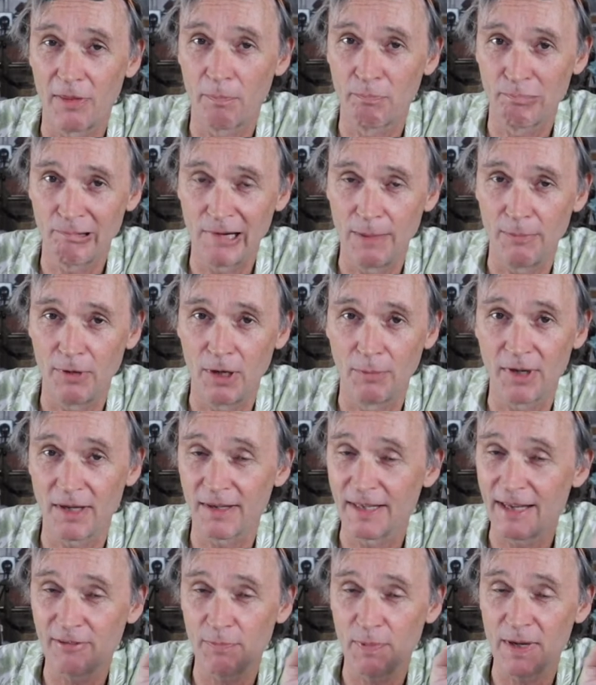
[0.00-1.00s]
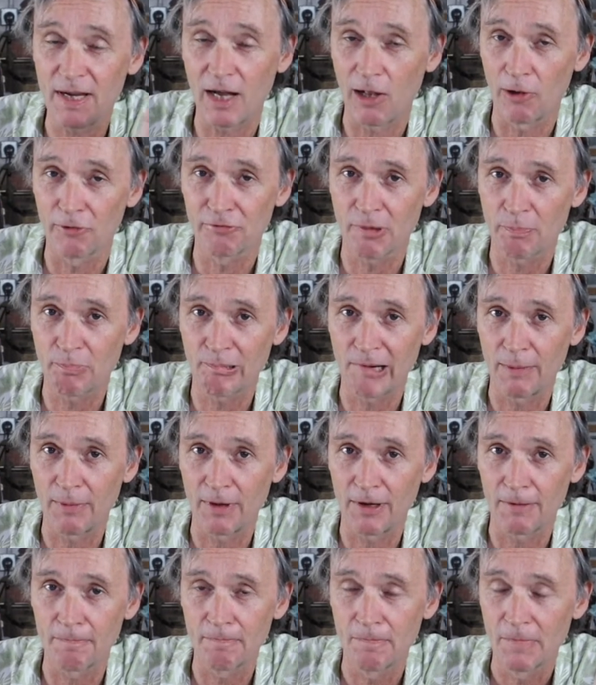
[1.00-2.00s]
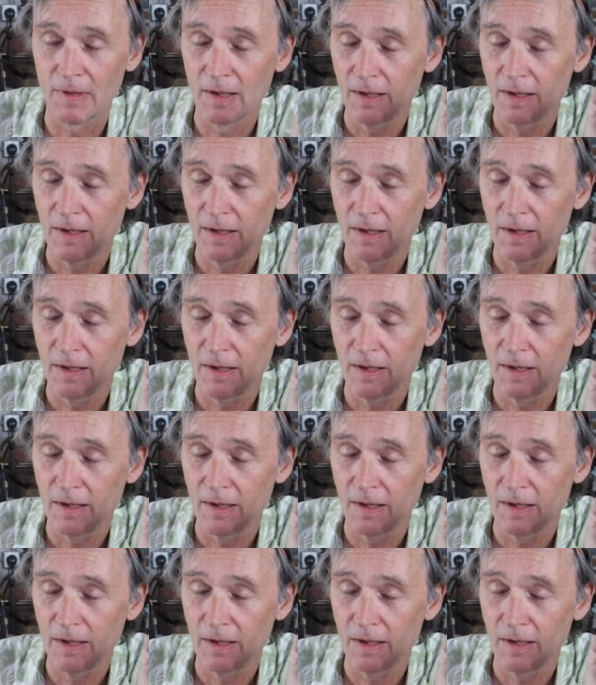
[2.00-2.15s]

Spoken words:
premium. Doesn't have to be ultra premium.